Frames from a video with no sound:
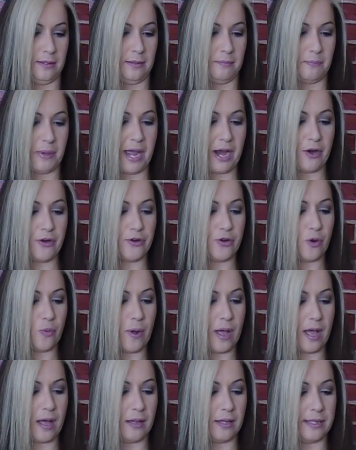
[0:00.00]
Père
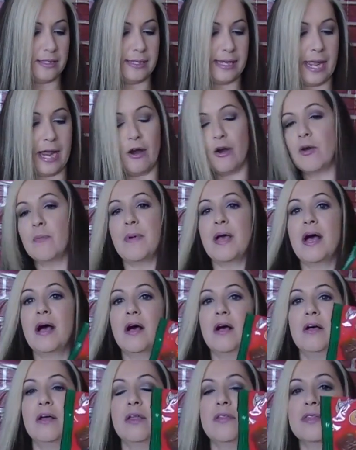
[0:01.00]
Noël and
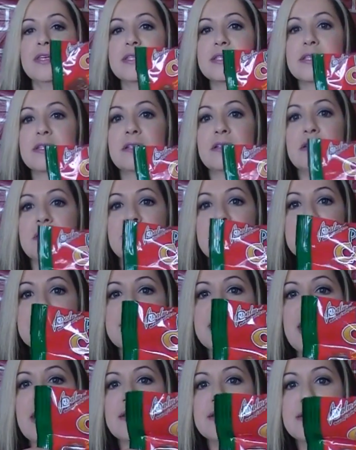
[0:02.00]
caramel, these little
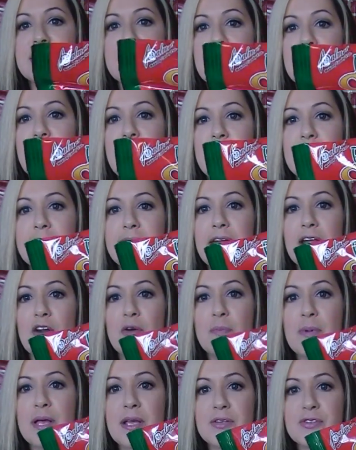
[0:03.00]
Fanta
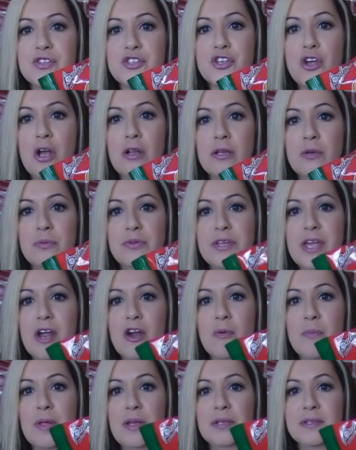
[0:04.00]
Caramels, chocolate with
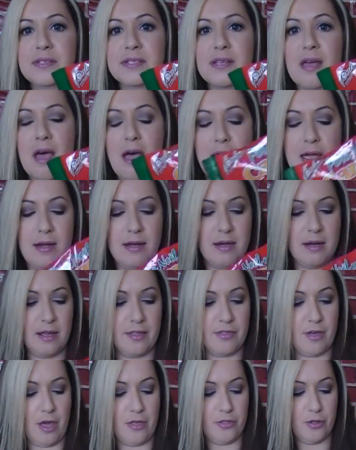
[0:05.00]
caramel inside, and I
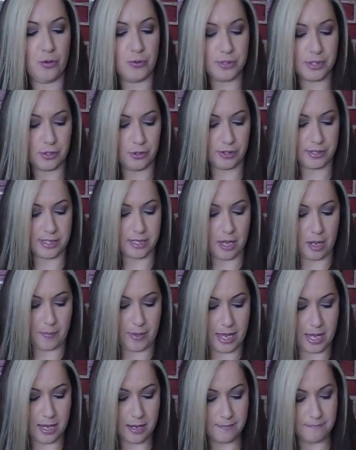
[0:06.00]
thought those looked
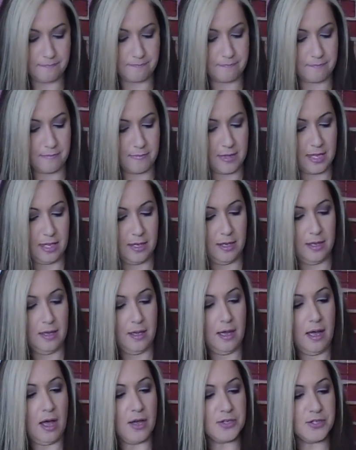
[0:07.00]
yummy.
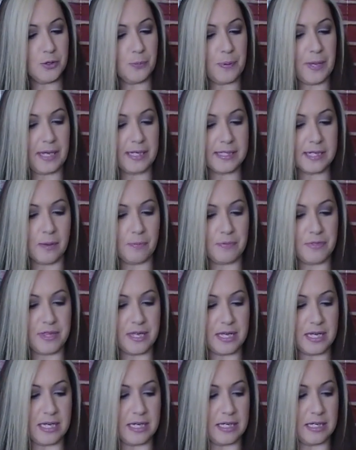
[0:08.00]
Also picked up
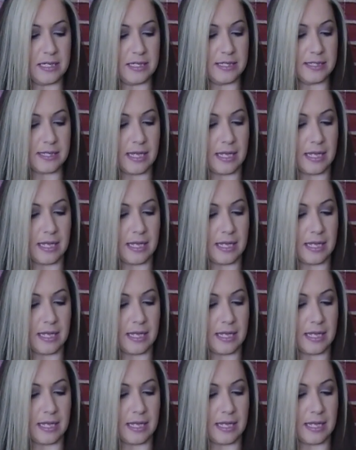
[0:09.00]
these